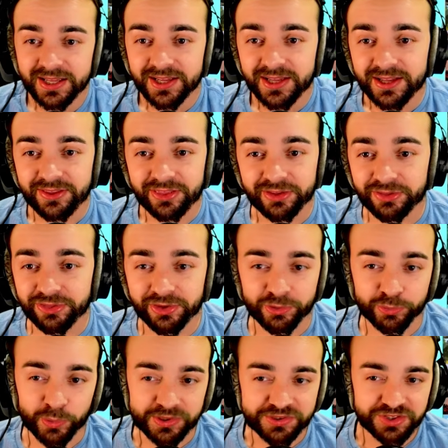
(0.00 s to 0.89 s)

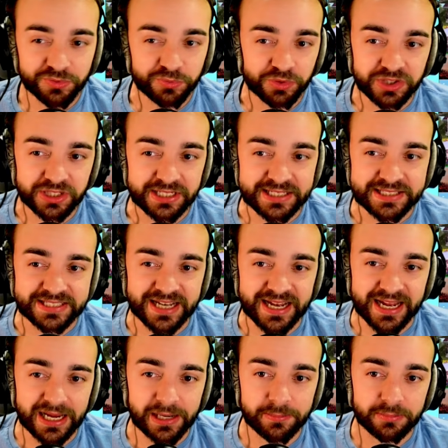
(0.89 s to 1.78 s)
There wasn't really a
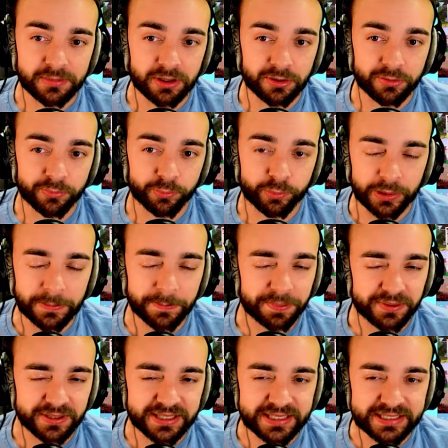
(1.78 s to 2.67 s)
time when
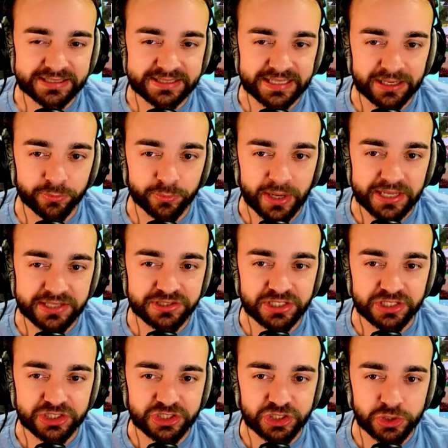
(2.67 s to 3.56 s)
playing Dead
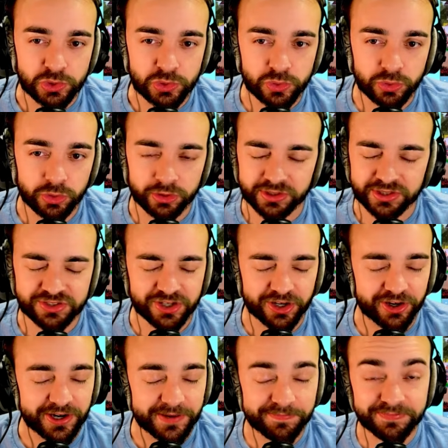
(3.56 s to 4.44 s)
Island
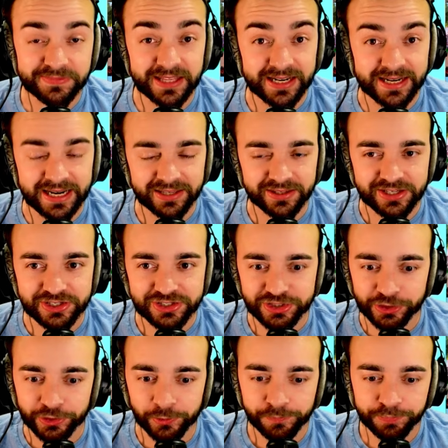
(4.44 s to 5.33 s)

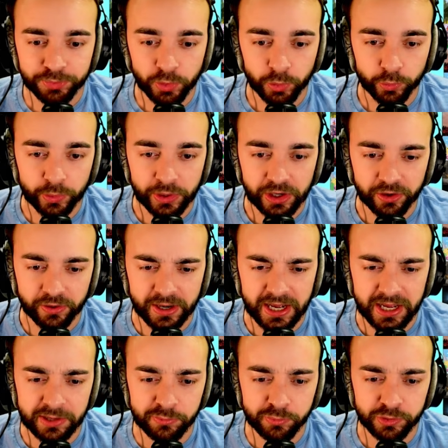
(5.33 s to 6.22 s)
2, where
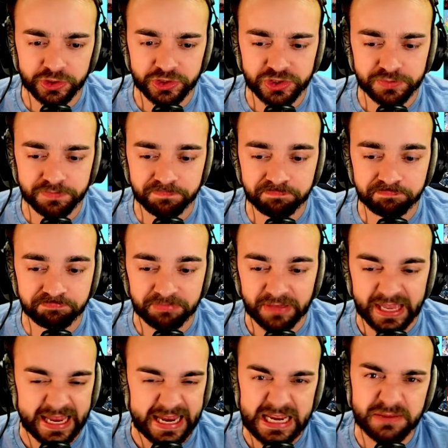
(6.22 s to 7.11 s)
I was
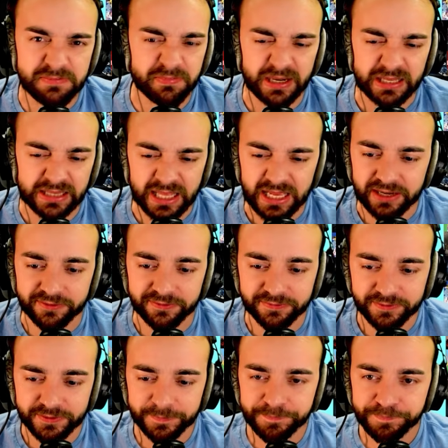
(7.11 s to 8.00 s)
hating my
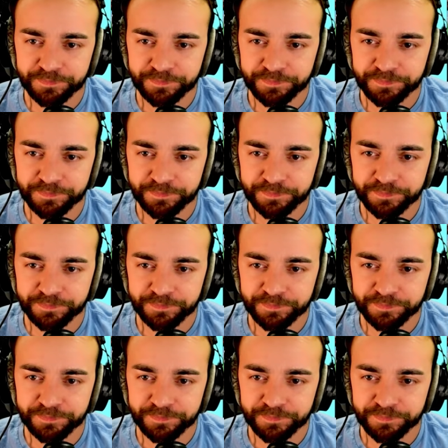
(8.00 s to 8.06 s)
life.